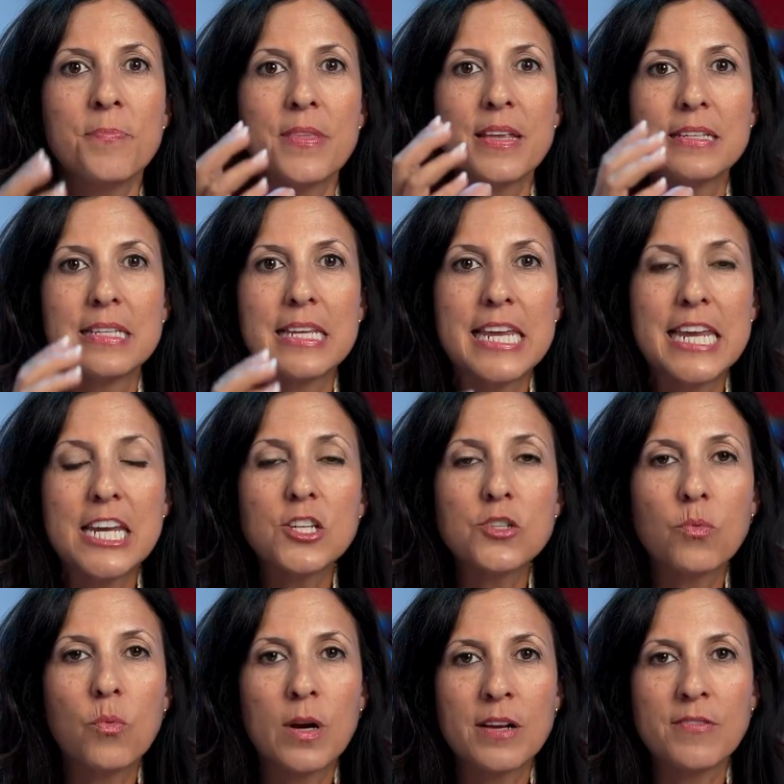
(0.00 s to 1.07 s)
is each
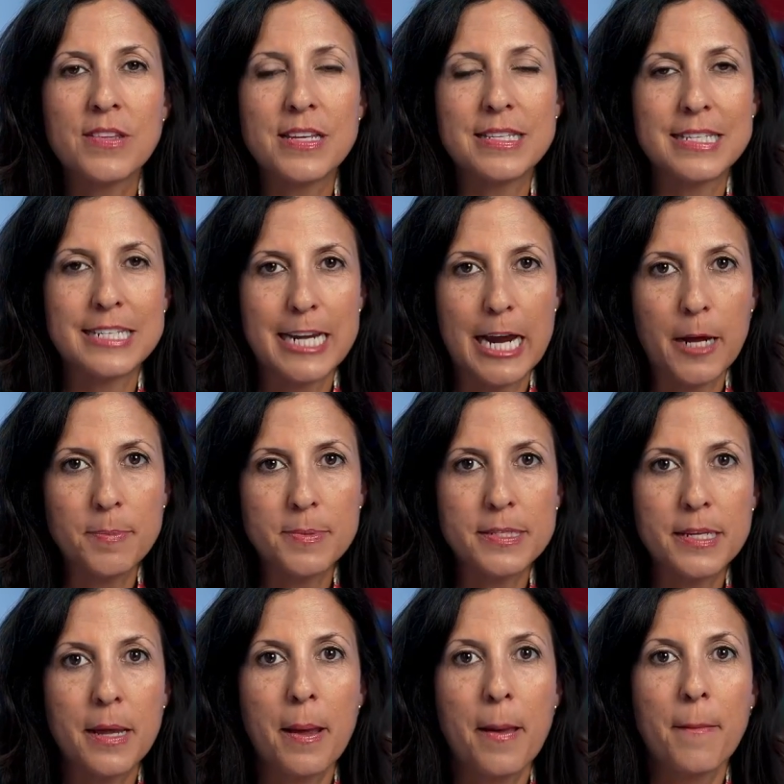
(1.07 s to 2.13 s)
one of these
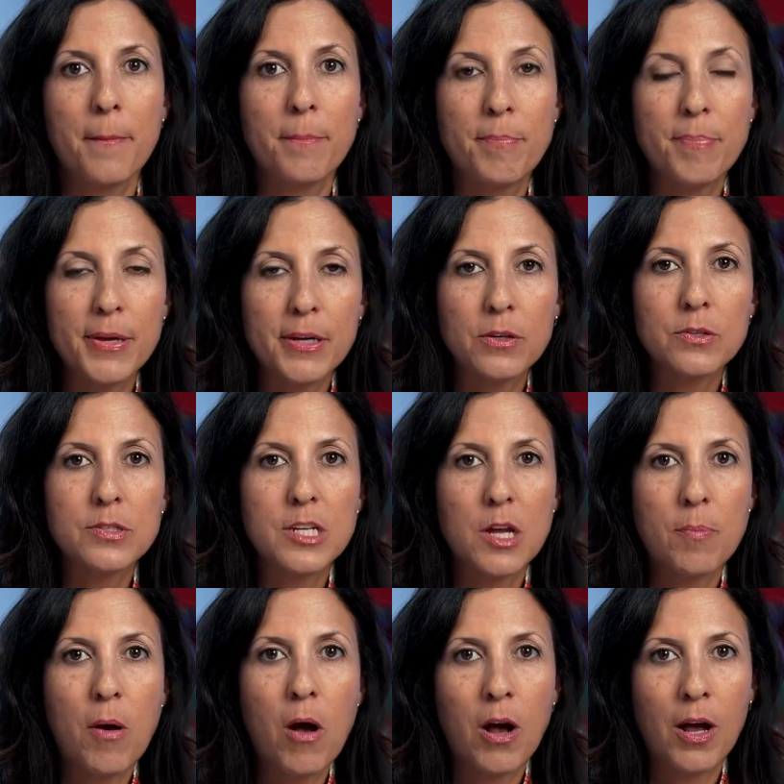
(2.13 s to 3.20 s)
steps builds
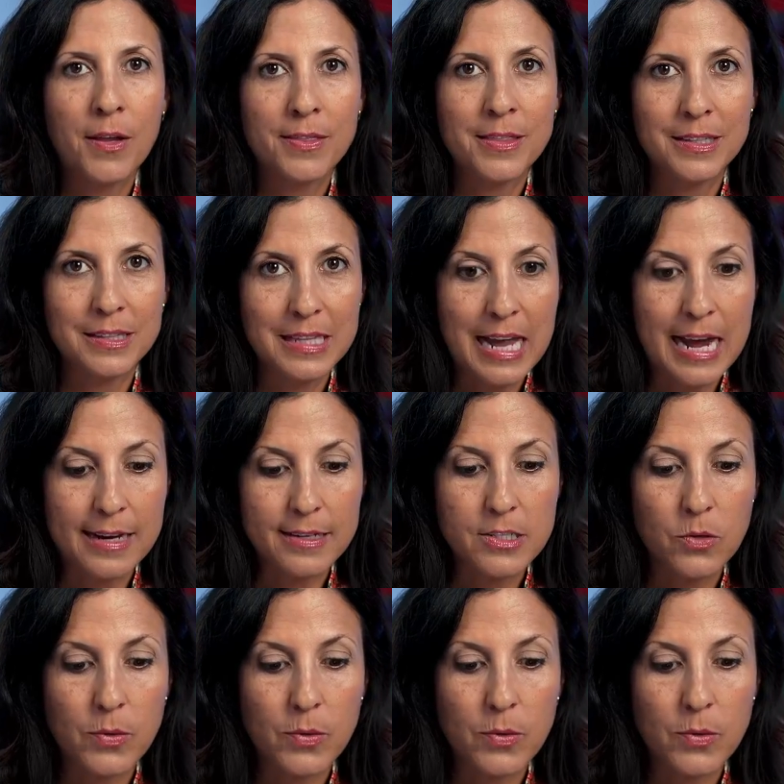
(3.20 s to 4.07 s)
upon the last.